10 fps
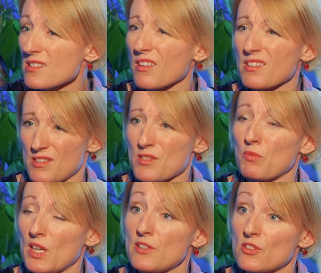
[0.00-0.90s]
So I think there's some
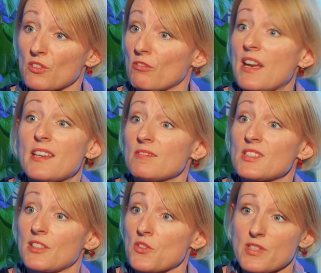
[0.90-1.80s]
really just great
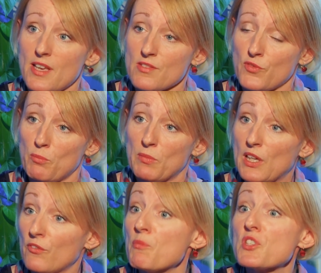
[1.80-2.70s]
skill sets from
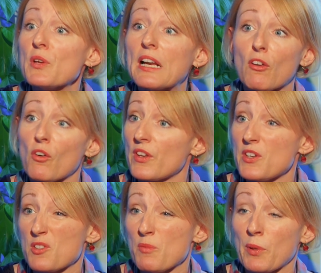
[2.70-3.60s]
doing law that you
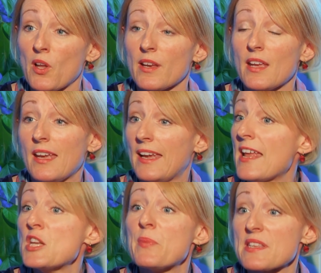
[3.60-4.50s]
can apply in
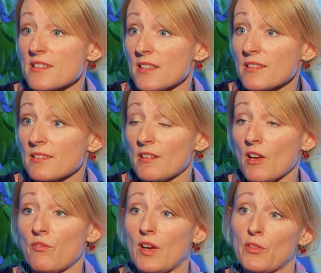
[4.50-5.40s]
any business, and
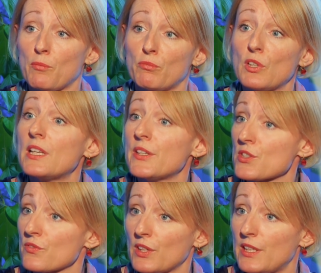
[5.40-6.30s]
I've found them really
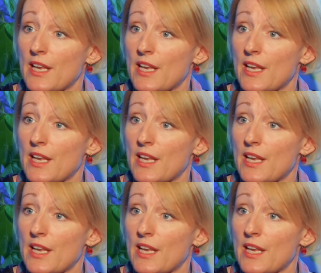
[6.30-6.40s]
useful in